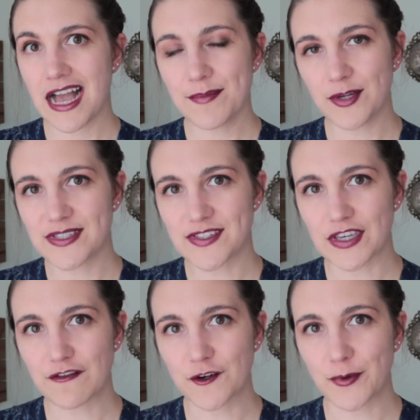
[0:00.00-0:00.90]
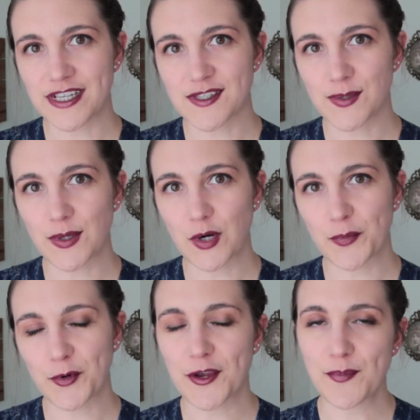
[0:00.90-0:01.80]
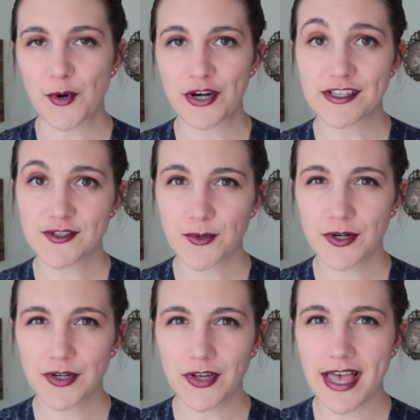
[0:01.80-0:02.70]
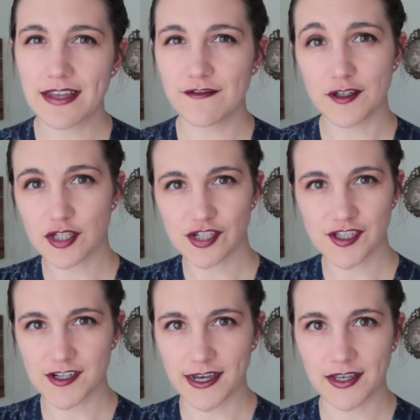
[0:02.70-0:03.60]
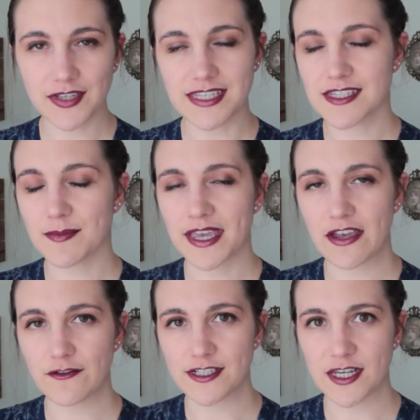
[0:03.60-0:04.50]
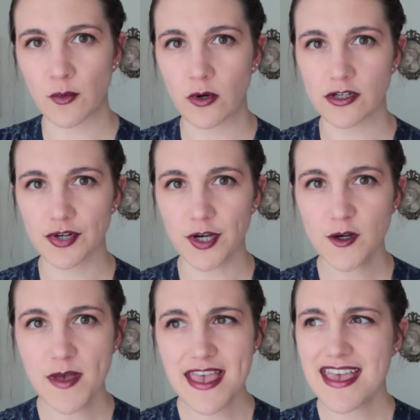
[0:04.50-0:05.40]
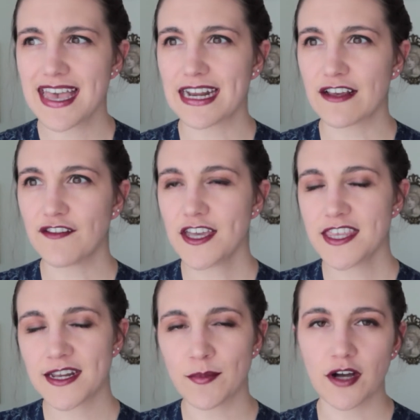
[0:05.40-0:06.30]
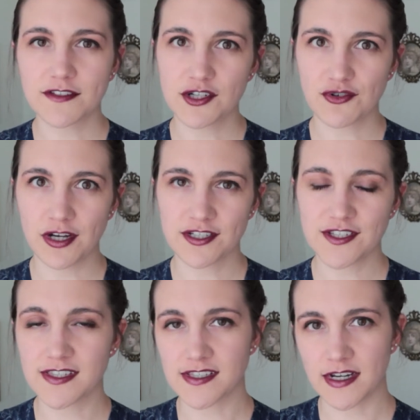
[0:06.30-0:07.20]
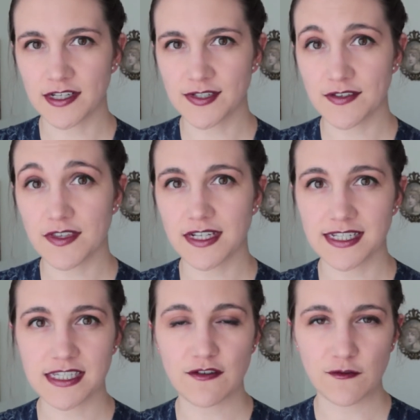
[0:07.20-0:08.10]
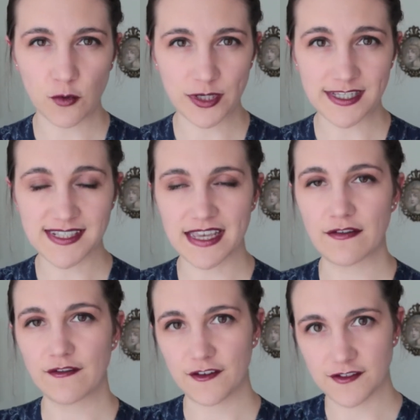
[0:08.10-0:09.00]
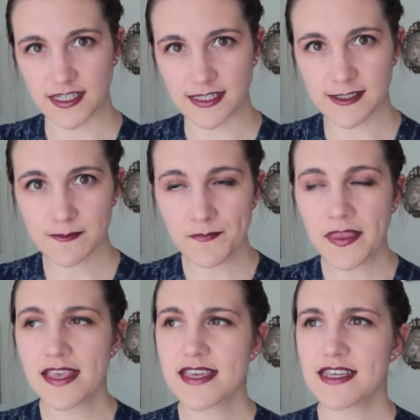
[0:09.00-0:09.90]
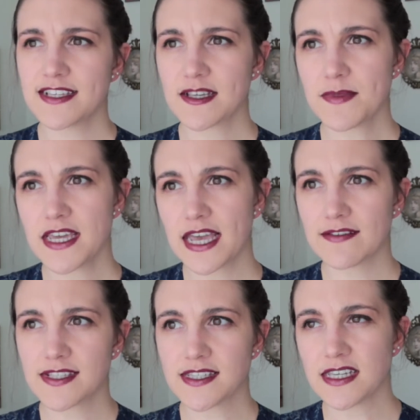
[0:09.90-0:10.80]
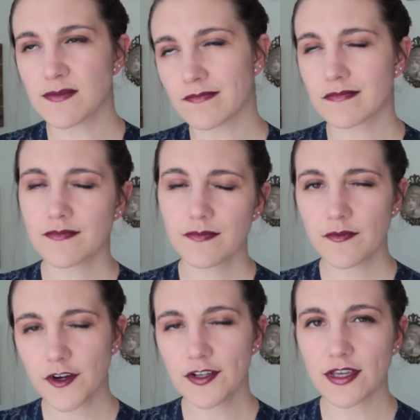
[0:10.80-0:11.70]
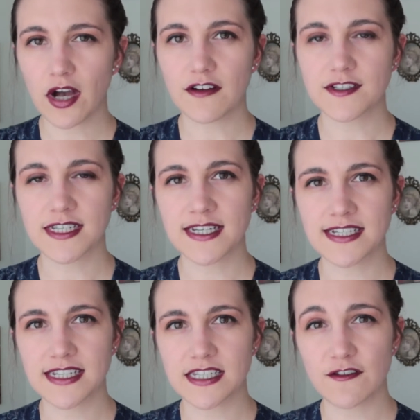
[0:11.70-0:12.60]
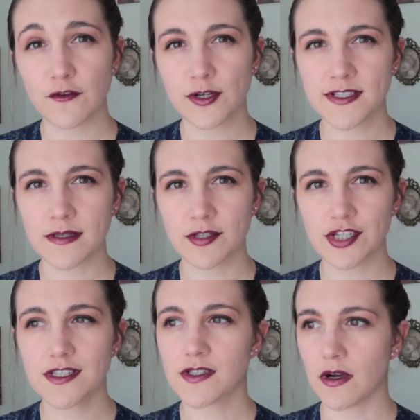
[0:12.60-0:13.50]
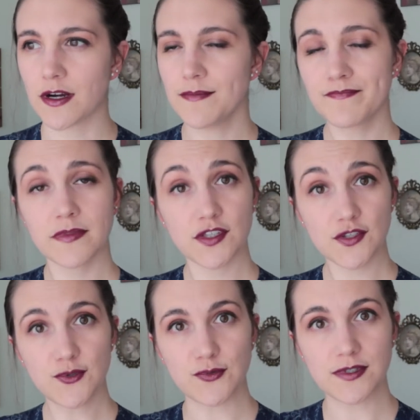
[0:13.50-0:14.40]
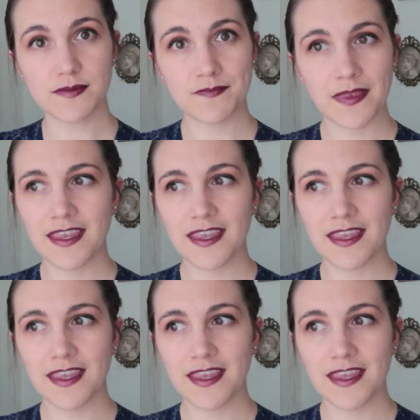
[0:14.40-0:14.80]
I'm always looking for ways to incorporate more historical and vintage style into my everyday wardrobe, and I find that I'm often drawn to the styles of the 1940s and 50s. Something I've seen fairly often in 1940s images are snoods,